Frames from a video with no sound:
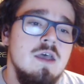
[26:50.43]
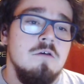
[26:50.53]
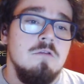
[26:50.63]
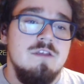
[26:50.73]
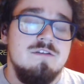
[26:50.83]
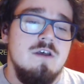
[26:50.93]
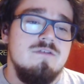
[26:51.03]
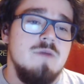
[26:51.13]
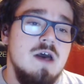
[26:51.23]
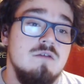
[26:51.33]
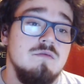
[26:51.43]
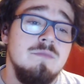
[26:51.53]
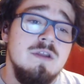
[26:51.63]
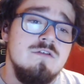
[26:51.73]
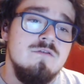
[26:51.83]
list off some honorable
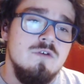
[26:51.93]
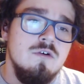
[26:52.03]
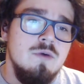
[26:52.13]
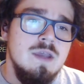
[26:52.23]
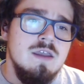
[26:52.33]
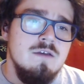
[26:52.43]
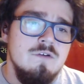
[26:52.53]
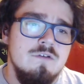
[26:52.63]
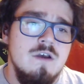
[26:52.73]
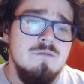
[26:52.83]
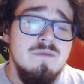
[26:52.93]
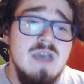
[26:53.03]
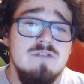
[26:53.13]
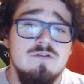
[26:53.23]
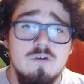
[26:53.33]
mentions real quick. First off, we've
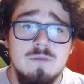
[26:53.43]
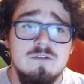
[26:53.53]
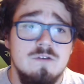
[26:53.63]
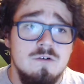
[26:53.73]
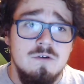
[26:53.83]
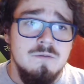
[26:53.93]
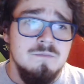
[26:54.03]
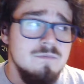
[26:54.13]
got Doom Eternal.